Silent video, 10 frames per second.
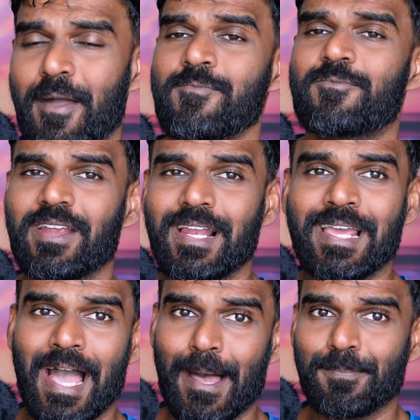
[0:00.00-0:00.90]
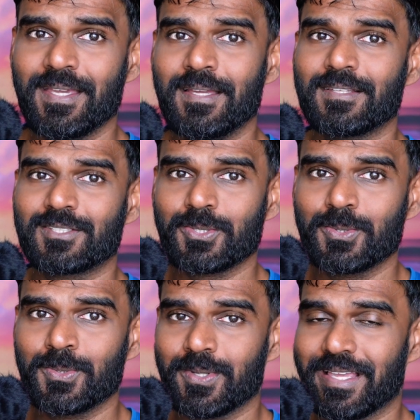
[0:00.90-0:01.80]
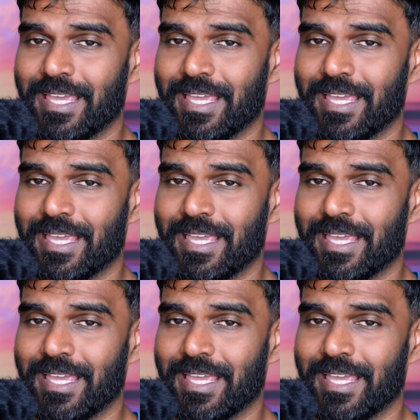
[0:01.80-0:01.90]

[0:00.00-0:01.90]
I'm really happy to